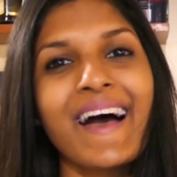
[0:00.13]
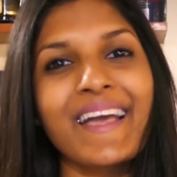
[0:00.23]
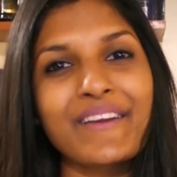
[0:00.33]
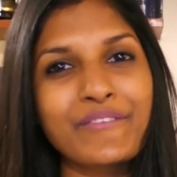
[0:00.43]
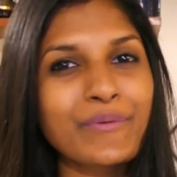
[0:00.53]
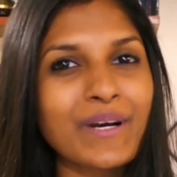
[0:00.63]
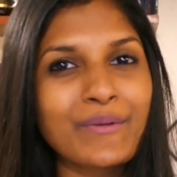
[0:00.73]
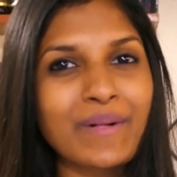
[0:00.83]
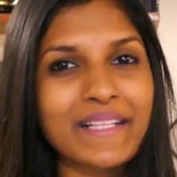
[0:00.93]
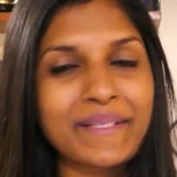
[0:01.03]
Hi
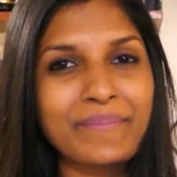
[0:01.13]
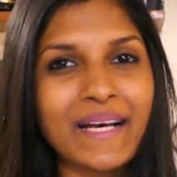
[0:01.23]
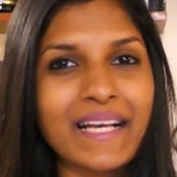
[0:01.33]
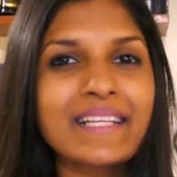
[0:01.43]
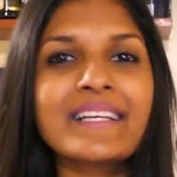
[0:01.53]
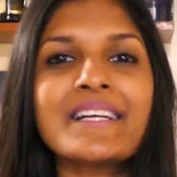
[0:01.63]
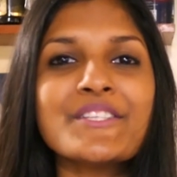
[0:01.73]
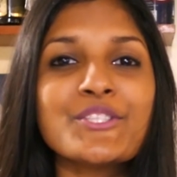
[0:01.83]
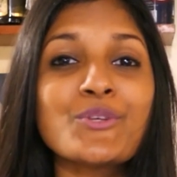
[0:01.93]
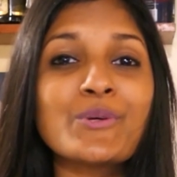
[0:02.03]
everyone, welcome back.
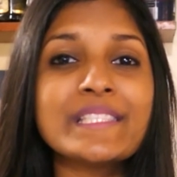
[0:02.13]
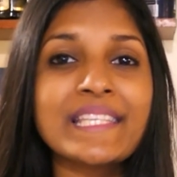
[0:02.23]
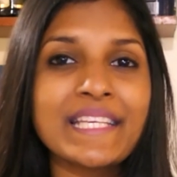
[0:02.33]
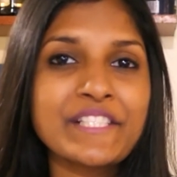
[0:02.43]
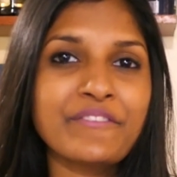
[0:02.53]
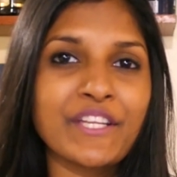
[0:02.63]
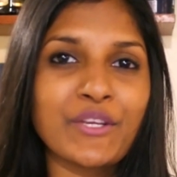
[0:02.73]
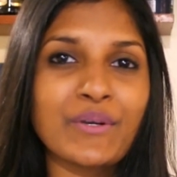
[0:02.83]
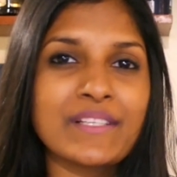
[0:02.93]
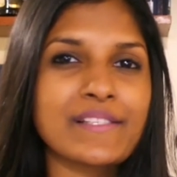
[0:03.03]
So today's
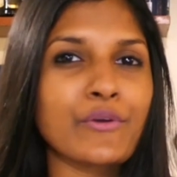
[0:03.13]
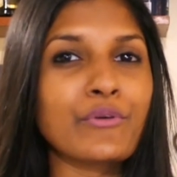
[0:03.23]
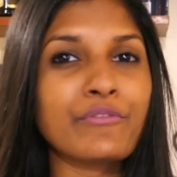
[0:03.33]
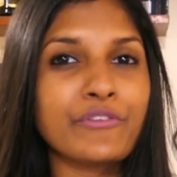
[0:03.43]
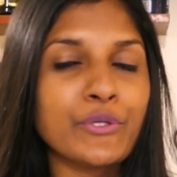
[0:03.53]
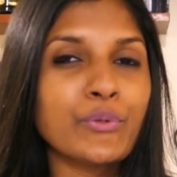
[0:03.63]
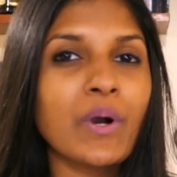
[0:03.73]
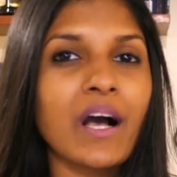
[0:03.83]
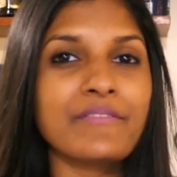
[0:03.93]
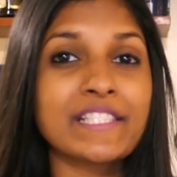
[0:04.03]
video is a review
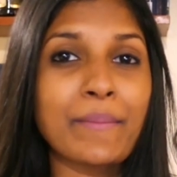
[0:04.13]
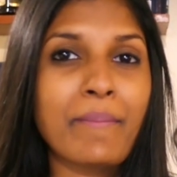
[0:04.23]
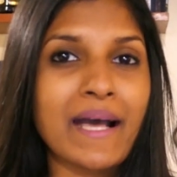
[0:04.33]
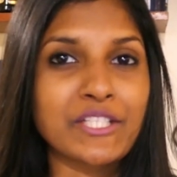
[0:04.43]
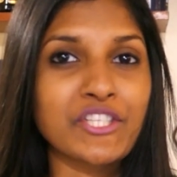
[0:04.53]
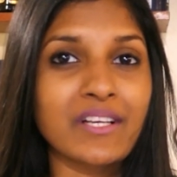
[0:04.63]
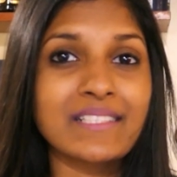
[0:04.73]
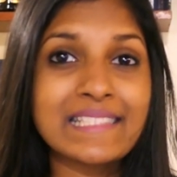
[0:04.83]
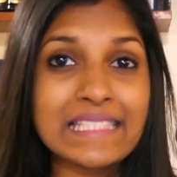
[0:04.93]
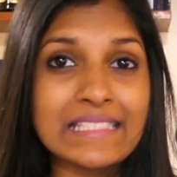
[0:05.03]
of some
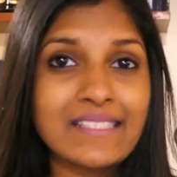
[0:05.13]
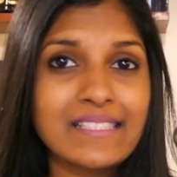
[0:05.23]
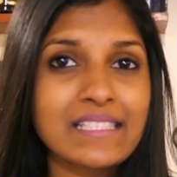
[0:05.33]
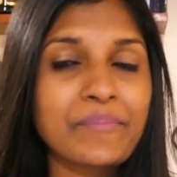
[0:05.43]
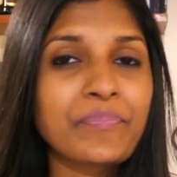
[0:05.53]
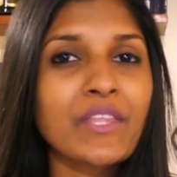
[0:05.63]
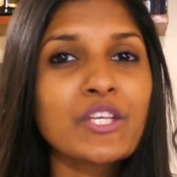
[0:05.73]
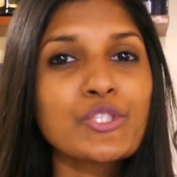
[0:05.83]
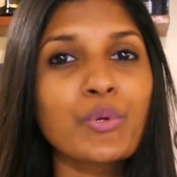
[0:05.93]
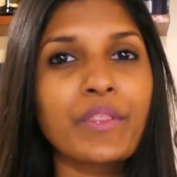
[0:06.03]
matcha teas.
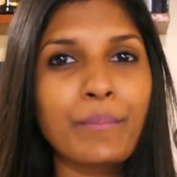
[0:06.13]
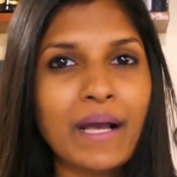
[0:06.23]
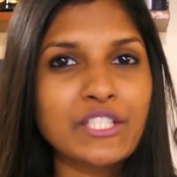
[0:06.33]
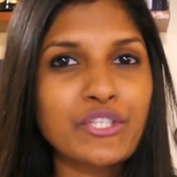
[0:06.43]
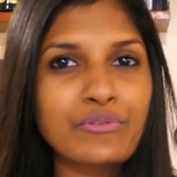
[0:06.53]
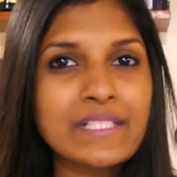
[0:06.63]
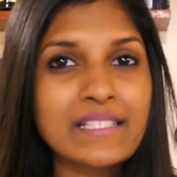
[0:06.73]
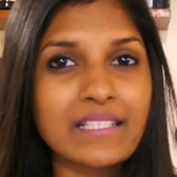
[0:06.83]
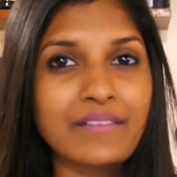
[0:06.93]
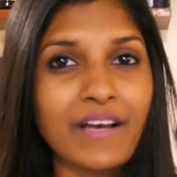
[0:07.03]
So the Matcha
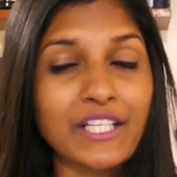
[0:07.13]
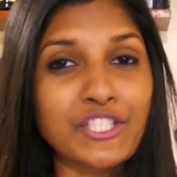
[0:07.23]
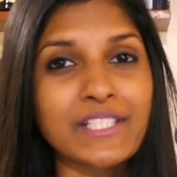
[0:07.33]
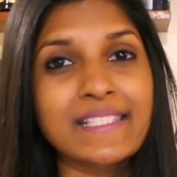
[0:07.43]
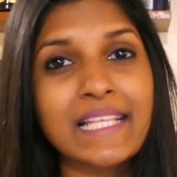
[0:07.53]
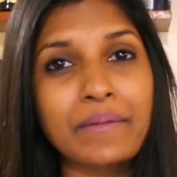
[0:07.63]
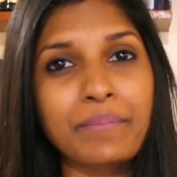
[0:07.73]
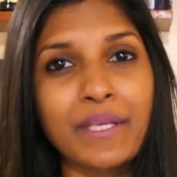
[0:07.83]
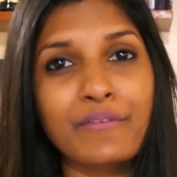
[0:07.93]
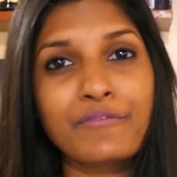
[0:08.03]
Reserve actually sent
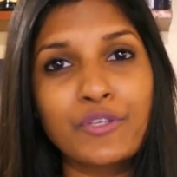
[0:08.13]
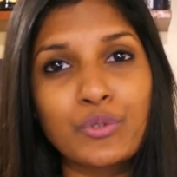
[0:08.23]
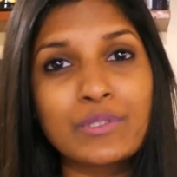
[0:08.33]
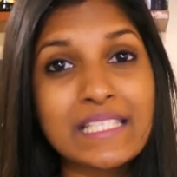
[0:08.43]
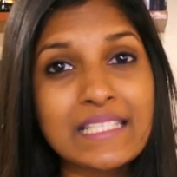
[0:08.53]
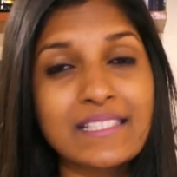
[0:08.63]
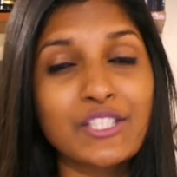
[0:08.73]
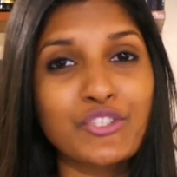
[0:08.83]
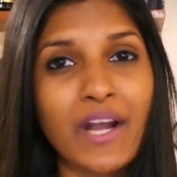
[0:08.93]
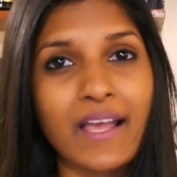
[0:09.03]
me a few teas to
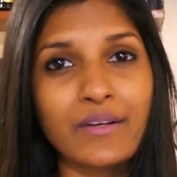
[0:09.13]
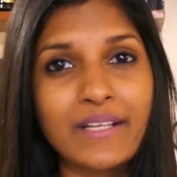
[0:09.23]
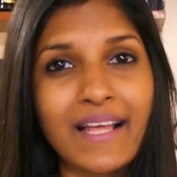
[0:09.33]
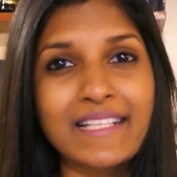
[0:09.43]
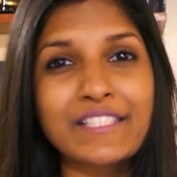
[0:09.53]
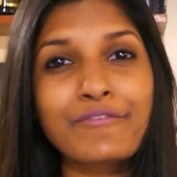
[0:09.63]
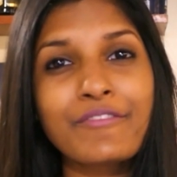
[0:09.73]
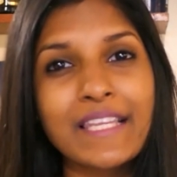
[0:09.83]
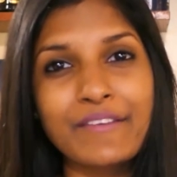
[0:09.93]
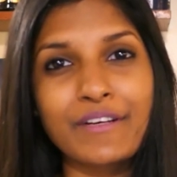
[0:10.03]
try out, and it's
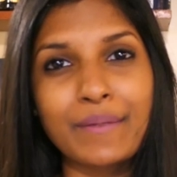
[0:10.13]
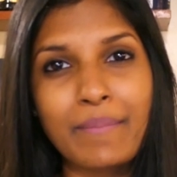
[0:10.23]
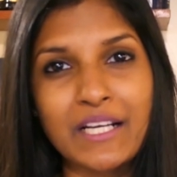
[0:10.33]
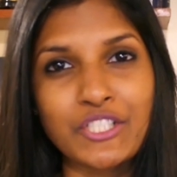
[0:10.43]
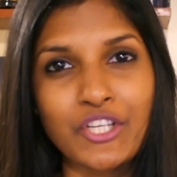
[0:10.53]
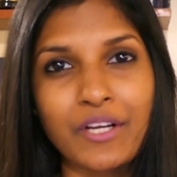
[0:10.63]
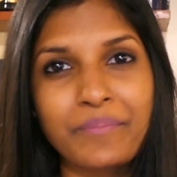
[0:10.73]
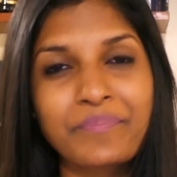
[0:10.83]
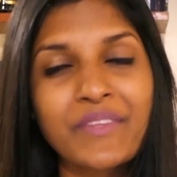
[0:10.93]
flavored matcha.